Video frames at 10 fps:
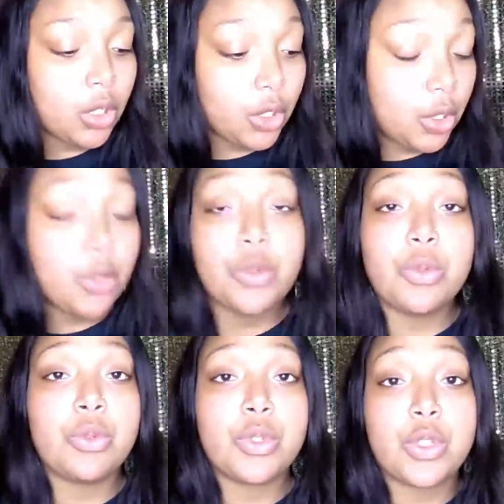
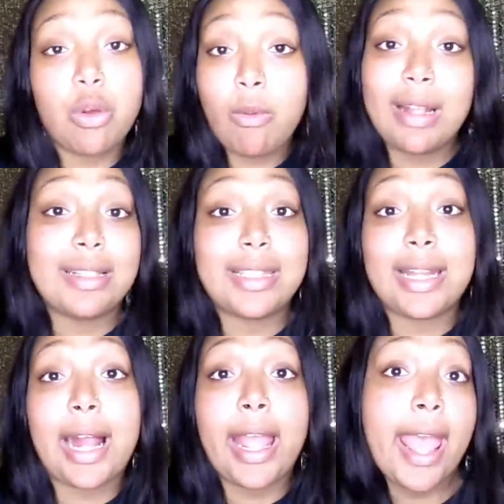use the ones
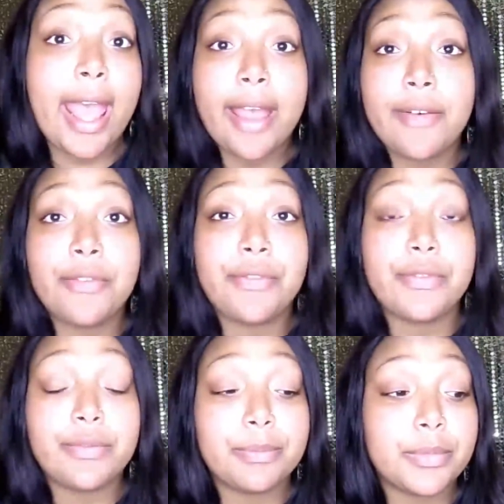that I have
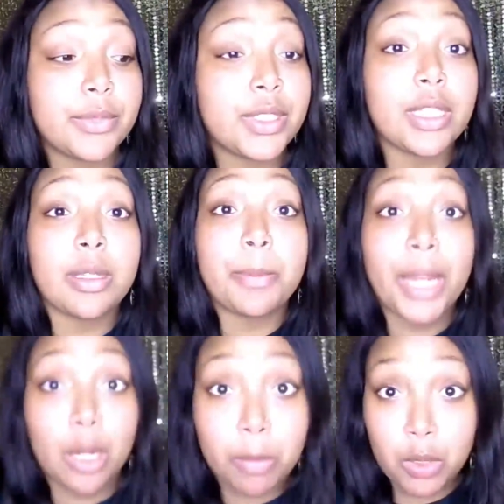to the
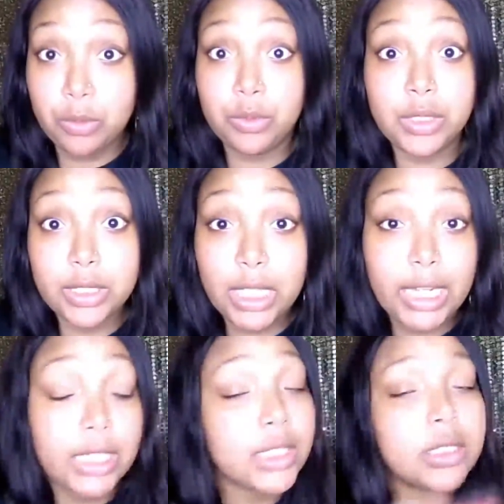bare bones,
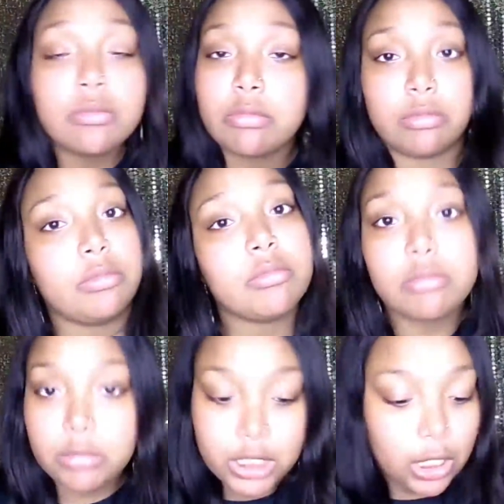like
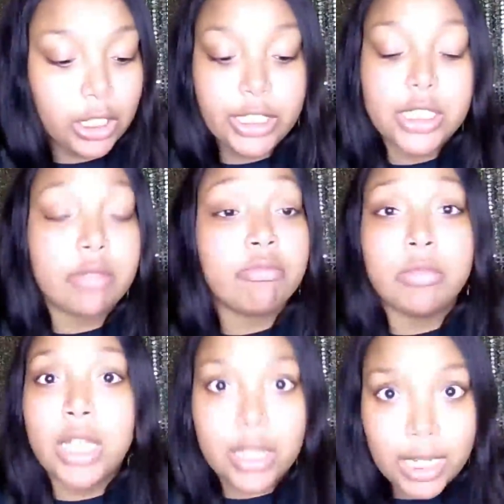till it's
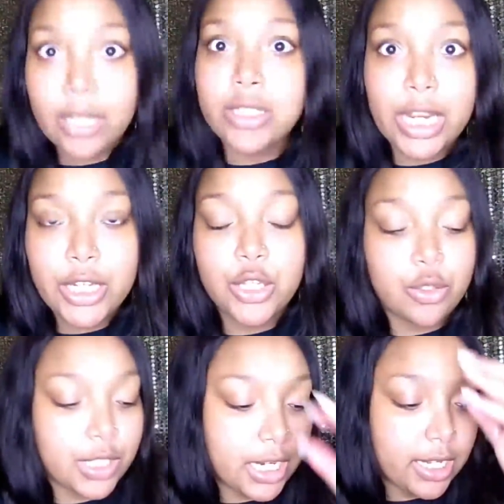nothing else I can
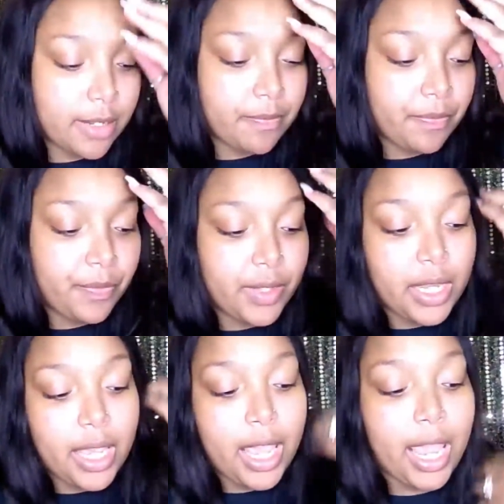use in it.
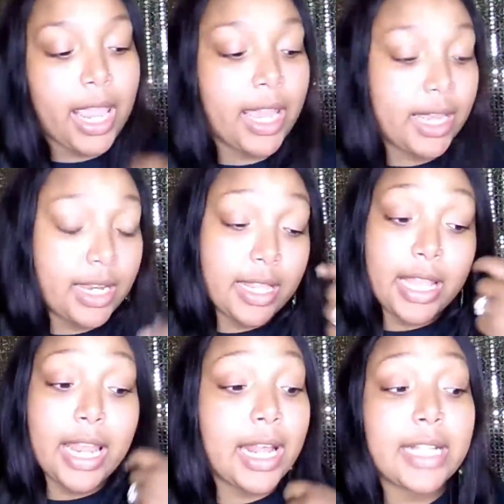And
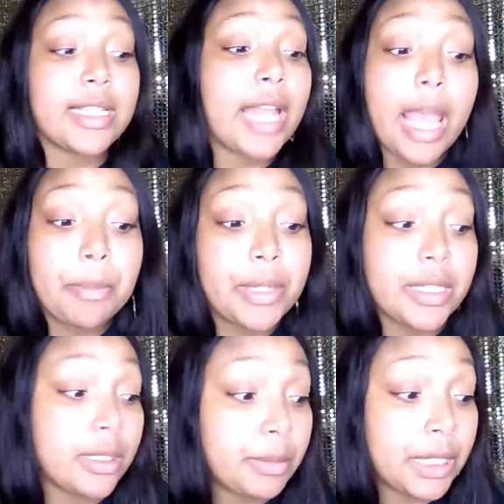that hasn't
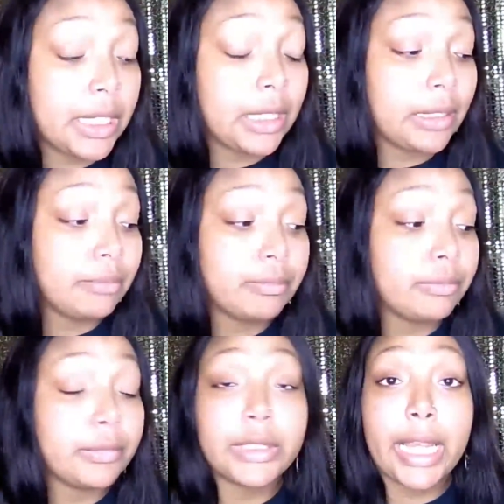happened to me
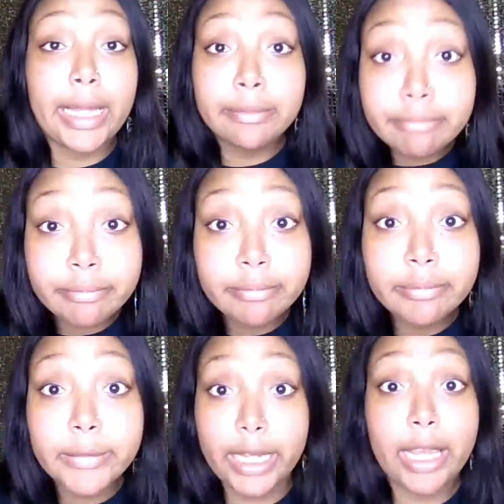yet
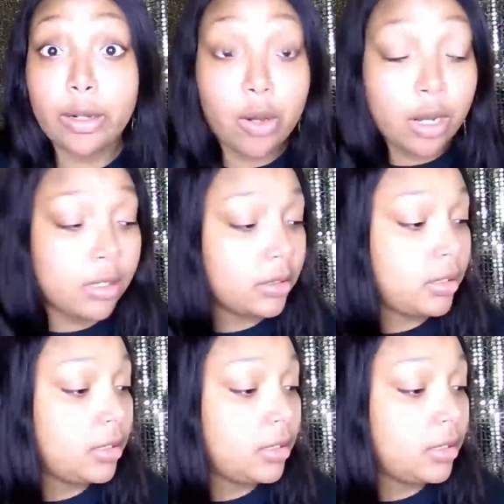at all.